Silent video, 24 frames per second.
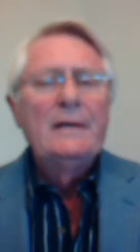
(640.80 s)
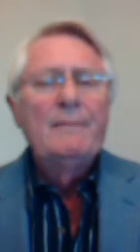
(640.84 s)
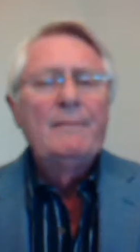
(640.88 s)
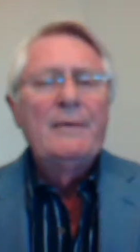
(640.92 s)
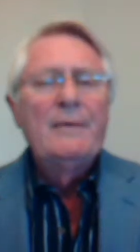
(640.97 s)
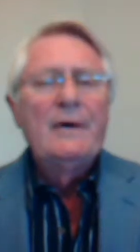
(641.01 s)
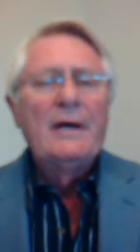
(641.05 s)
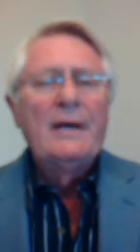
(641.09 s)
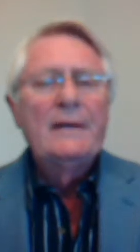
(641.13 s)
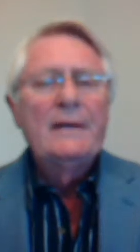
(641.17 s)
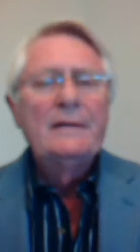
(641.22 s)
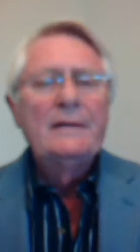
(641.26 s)

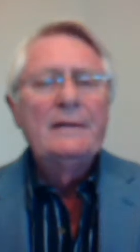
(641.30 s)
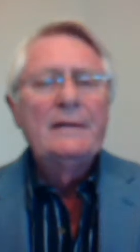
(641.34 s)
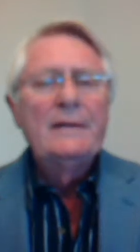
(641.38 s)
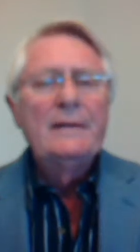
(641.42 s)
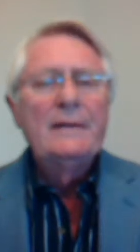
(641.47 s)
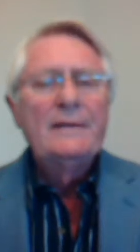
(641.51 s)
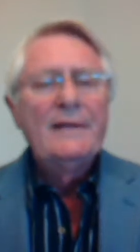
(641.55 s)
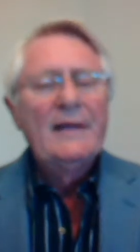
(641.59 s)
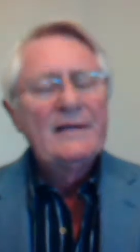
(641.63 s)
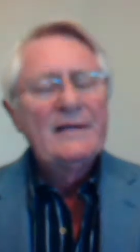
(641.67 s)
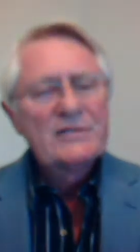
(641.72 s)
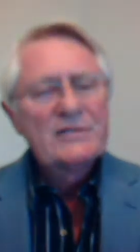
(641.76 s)
but
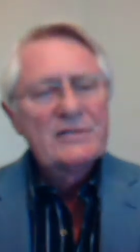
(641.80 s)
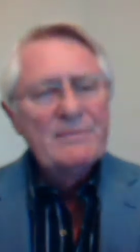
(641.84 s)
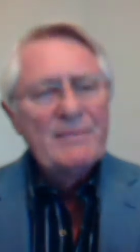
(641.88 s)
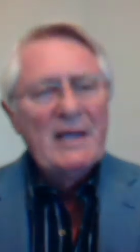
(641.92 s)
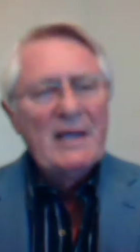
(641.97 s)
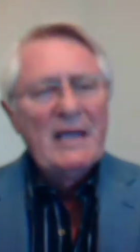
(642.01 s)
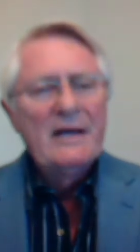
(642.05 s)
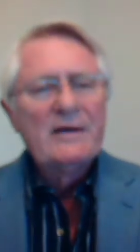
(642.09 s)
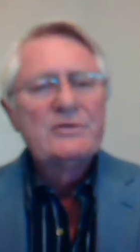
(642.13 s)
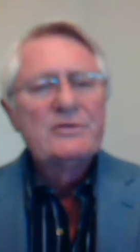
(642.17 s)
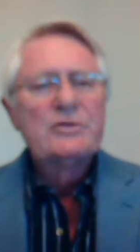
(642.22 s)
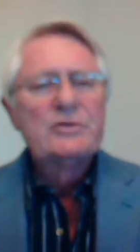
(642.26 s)
that's the
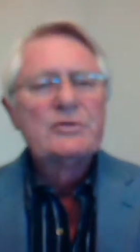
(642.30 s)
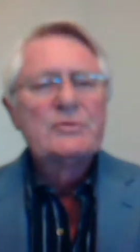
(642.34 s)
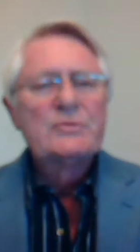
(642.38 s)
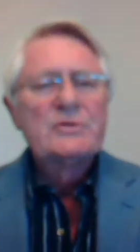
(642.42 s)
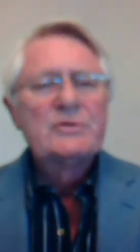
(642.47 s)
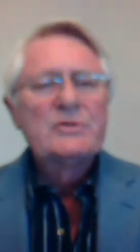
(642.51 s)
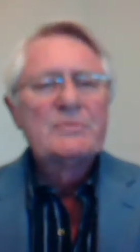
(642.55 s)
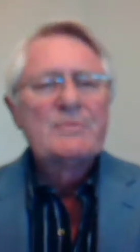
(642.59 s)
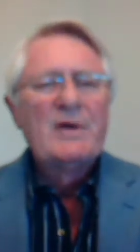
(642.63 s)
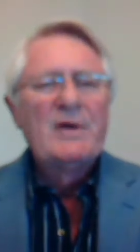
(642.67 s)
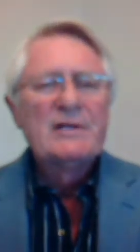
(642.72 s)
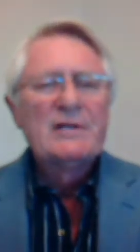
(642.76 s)
manager's
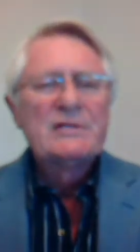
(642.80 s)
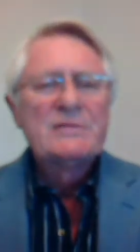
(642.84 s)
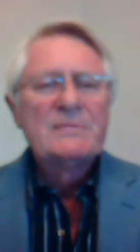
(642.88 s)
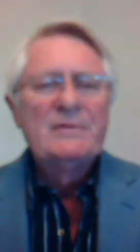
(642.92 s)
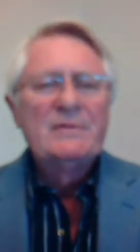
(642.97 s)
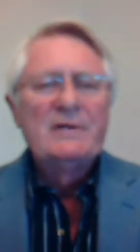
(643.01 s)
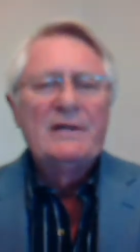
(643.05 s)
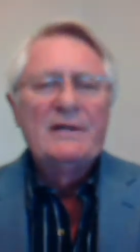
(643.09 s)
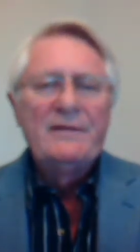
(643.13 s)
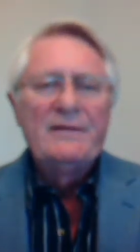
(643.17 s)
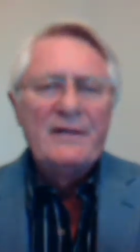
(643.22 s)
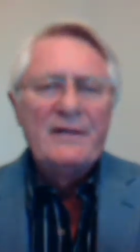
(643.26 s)

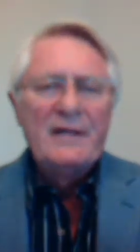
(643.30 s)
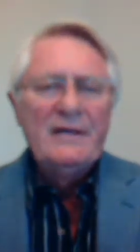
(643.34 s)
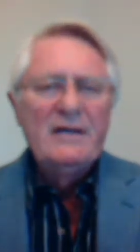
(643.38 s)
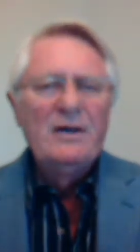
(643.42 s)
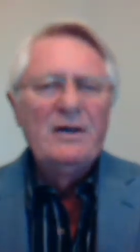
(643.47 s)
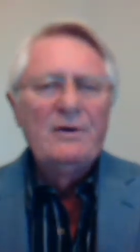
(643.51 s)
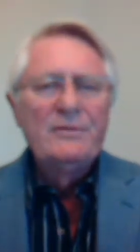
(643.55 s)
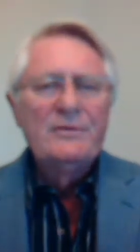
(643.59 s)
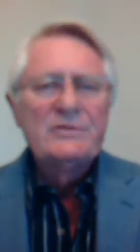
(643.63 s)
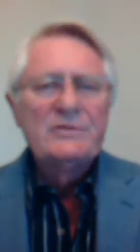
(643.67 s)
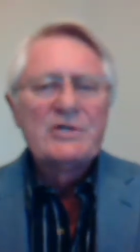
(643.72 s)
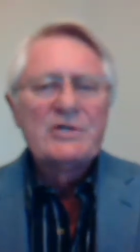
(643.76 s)
responsibility. They
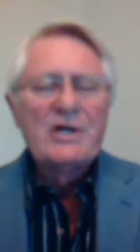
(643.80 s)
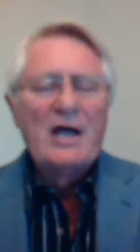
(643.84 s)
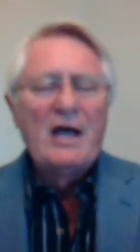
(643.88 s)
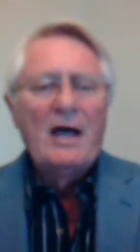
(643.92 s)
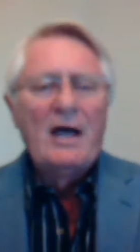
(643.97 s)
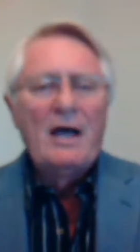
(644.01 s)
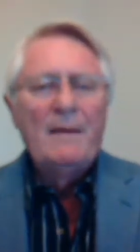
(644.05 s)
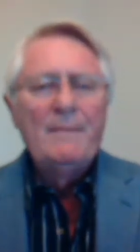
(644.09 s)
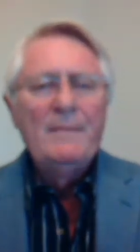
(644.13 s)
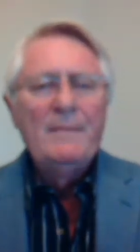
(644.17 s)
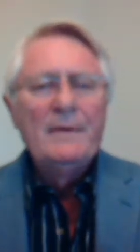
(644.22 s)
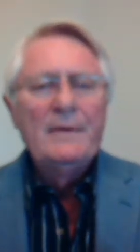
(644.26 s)
know the
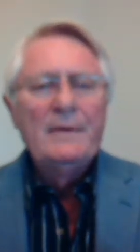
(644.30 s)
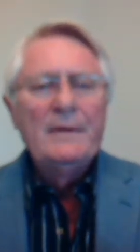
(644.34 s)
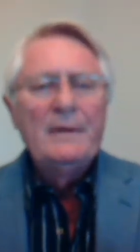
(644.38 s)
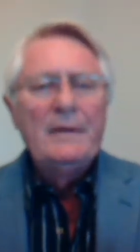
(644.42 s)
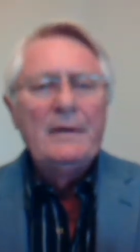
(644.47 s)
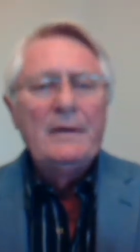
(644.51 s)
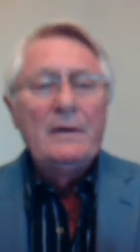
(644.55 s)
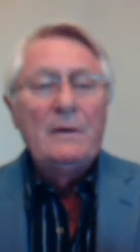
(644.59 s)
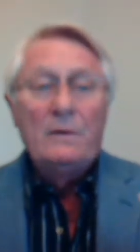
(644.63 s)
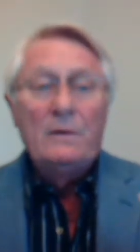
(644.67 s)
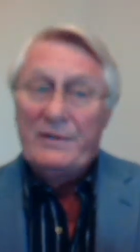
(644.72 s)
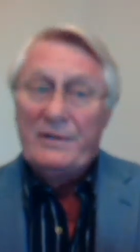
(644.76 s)
job,
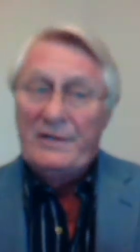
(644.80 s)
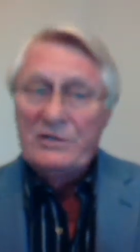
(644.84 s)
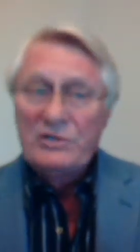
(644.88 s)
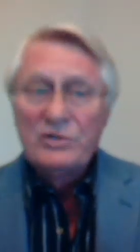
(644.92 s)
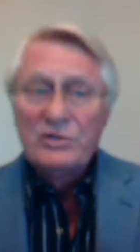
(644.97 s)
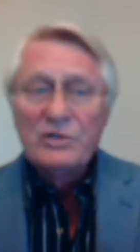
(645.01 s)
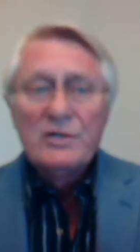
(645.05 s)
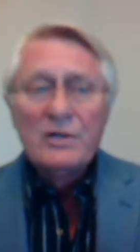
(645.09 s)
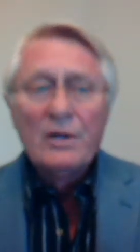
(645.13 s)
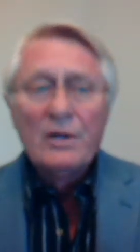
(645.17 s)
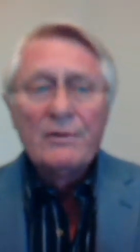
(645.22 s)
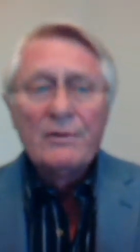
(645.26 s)
or they
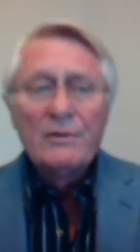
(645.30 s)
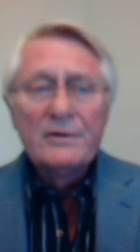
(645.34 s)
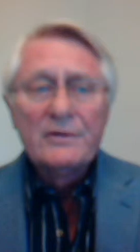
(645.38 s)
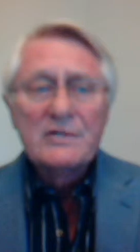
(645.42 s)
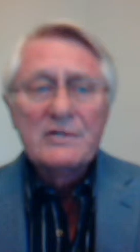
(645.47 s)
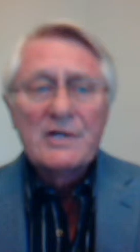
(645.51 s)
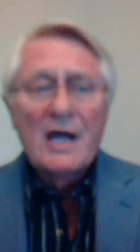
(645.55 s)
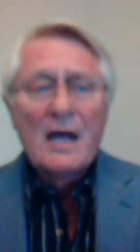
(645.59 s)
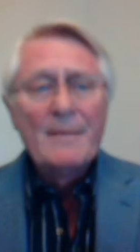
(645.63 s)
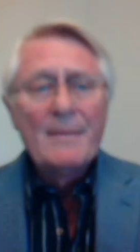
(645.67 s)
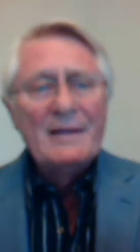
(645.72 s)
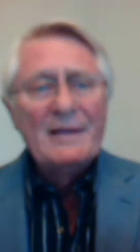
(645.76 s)
should know the
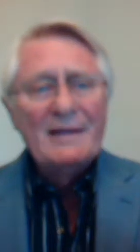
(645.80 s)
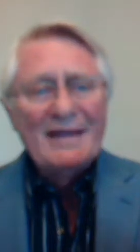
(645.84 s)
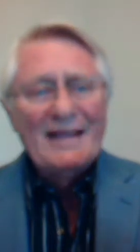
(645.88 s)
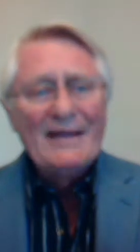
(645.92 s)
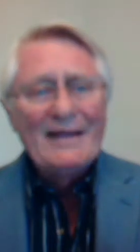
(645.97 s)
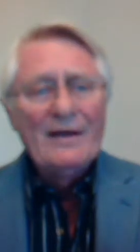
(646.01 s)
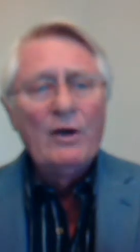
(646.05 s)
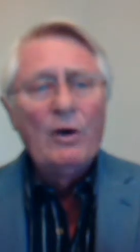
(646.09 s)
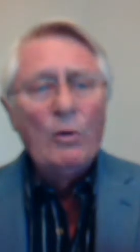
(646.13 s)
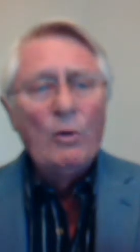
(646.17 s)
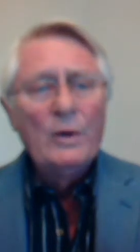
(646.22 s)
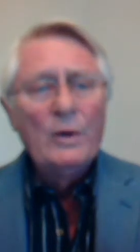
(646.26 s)
job, and
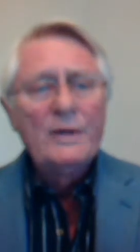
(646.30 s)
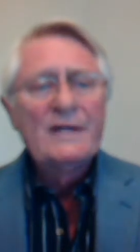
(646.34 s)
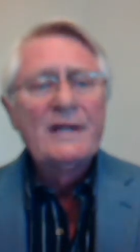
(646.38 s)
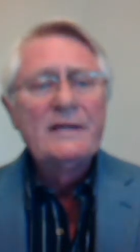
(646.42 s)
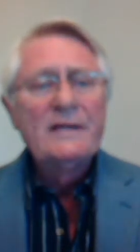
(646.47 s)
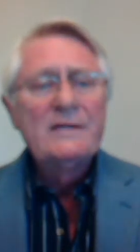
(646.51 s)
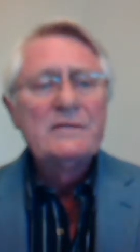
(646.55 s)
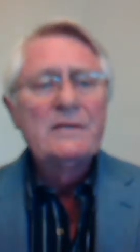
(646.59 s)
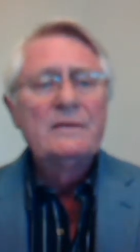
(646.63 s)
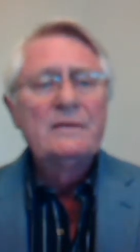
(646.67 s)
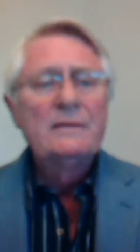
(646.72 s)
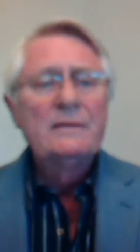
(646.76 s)
they know what
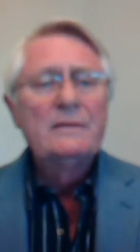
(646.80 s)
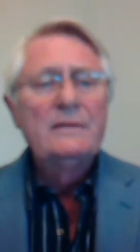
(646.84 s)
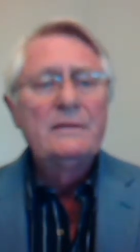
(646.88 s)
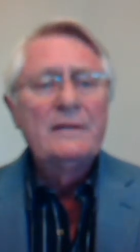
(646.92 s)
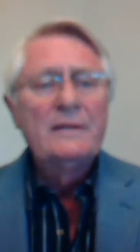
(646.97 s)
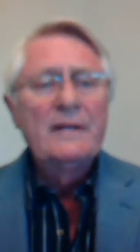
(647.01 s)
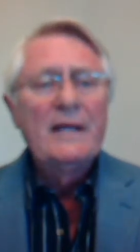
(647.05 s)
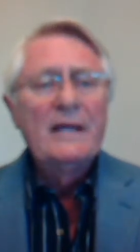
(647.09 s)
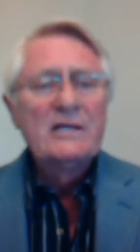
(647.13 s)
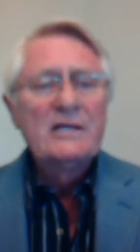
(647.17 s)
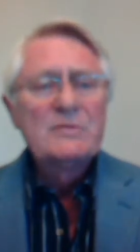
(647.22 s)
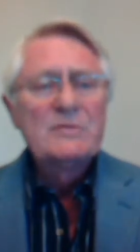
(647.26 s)
they
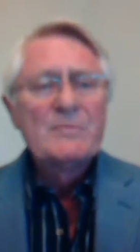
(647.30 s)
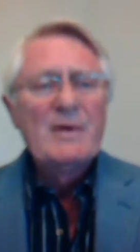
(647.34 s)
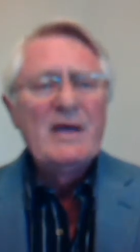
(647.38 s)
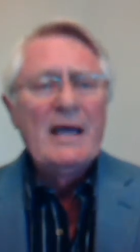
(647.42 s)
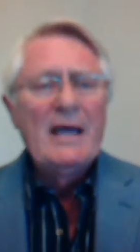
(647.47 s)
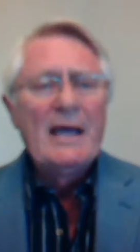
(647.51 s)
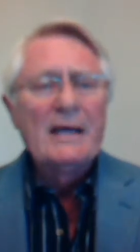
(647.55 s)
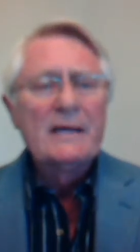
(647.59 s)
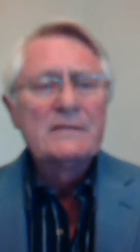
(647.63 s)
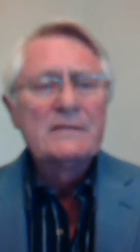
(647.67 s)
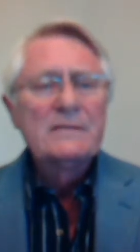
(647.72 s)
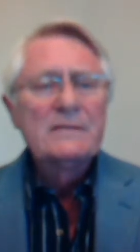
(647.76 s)

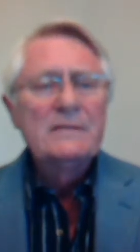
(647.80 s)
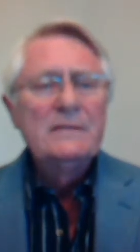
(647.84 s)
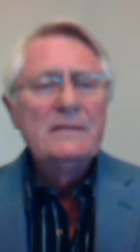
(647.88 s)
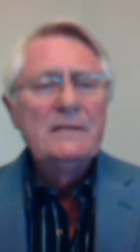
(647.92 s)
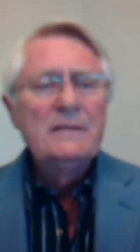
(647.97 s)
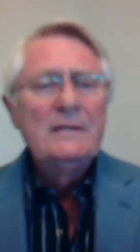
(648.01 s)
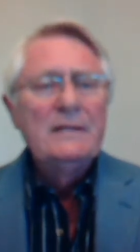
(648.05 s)
expect.